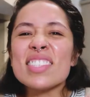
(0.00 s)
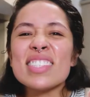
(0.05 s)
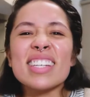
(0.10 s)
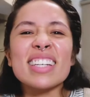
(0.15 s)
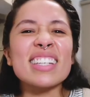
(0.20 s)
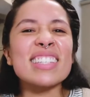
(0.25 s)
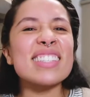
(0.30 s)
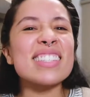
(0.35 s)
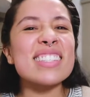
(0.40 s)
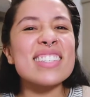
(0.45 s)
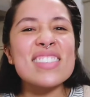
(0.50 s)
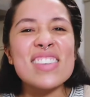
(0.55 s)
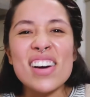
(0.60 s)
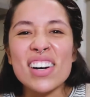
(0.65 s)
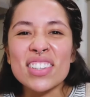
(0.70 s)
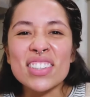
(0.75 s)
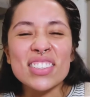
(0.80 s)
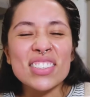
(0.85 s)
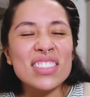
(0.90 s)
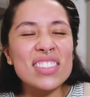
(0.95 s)
just like
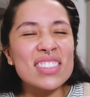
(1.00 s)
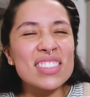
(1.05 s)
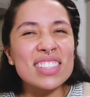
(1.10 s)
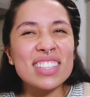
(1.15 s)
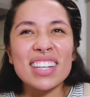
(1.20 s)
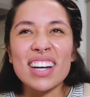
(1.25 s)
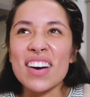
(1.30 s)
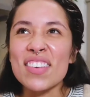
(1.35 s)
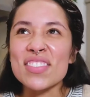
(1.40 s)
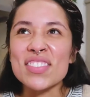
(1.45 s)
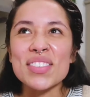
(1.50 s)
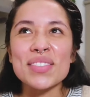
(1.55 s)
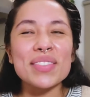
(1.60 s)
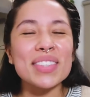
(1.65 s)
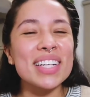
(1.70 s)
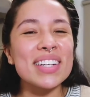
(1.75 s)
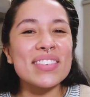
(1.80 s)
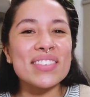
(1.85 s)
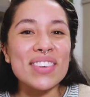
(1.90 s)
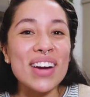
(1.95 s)
snuggled
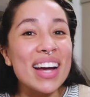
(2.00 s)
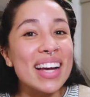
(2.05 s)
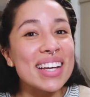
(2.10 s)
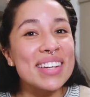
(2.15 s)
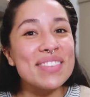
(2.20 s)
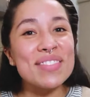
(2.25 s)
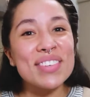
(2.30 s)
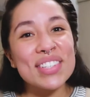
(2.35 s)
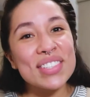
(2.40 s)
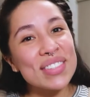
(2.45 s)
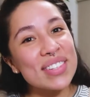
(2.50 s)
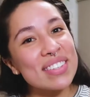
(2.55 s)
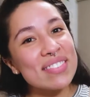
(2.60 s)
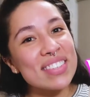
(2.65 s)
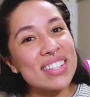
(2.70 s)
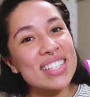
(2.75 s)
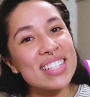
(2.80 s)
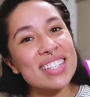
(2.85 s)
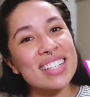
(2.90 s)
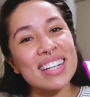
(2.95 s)
comfortably right in between
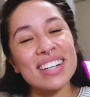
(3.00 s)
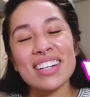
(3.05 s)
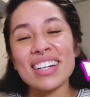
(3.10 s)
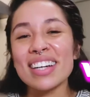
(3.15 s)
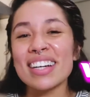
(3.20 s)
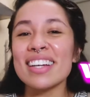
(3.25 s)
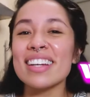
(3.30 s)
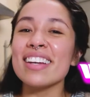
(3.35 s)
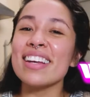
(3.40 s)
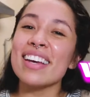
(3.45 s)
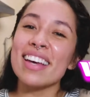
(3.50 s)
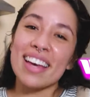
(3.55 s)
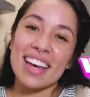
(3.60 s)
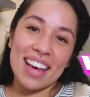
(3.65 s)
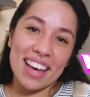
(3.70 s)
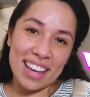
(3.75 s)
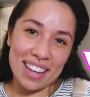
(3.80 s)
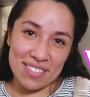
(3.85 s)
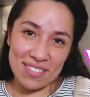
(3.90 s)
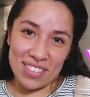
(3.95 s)
vegetarian
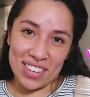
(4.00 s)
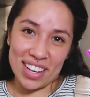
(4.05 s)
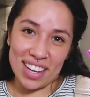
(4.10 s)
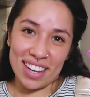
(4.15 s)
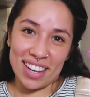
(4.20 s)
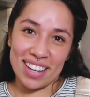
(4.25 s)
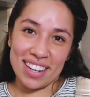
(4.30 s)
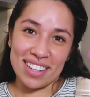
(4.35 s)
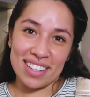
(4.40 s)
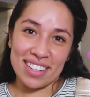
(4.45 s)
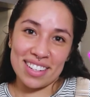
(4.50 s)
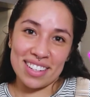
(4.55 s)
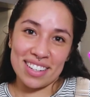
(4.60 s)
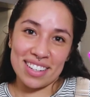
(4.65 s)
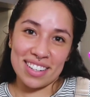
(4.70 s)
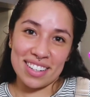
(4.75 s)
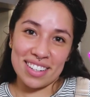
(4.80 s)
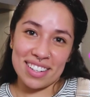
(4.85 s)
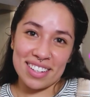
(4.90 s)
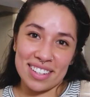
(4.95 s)
and vegan.
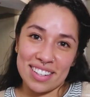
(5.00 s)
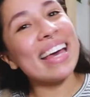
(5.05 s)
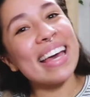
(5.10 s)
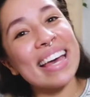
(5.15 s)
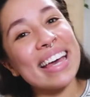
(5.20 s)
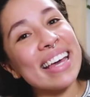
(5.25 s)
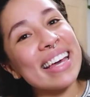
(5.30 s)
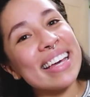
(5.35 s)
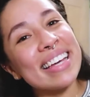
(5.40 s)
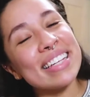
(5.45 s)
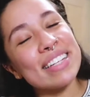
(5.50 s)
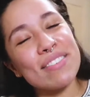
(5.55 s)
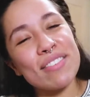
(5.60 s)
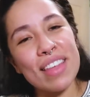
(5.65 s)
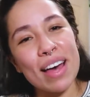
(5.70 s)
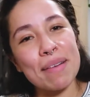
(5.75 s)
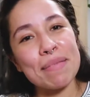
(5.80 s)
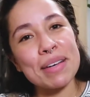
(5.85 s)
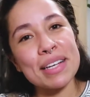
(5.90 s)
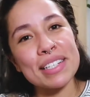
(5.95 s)
And if
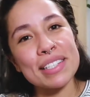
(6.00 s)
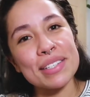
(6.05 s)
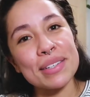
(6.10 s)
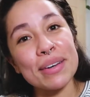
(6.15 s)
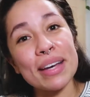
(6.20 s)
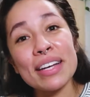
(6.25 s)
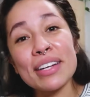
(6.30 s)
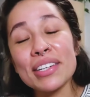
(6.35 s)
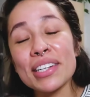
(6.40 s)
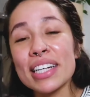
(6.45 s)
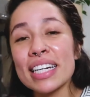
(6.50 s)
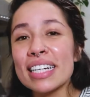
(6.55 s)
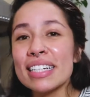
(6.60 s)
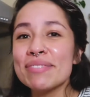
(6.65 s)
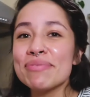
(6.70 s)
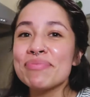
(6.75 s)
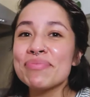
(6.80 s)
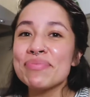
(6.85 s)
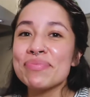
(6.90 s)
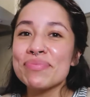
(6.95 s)
that makes you
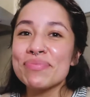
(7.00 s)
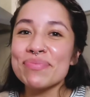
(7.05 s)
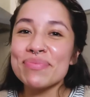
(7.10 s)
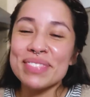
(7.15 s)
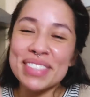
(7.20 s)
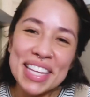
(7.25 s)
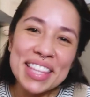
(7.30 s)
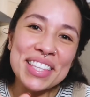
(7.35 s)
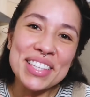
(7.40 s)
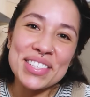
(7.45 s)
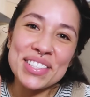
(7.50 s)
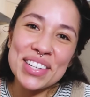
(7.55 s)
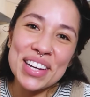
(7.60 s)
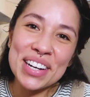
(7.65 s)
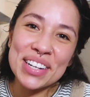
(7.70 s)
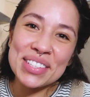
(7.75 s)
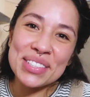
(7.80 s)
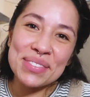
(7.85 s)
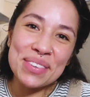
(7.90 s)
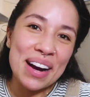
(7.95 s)
angry, then this
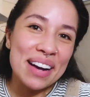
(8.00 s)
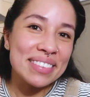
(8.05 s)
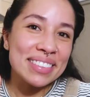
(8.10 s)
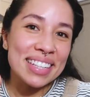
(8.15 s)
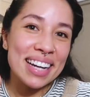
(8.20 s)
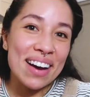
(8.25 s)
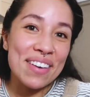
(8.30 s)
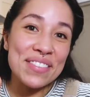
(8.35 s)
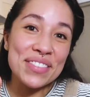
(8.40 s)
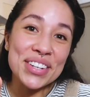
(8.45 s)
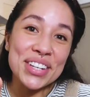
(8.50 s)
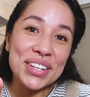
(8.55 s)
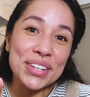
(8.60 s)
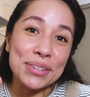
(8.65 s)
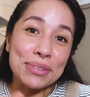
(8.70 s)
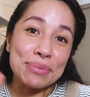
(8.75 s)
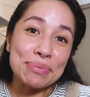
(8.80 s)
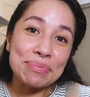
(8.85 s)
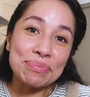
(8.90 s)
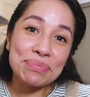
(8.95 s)
channel is probably not for
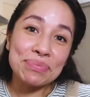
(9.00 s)
you.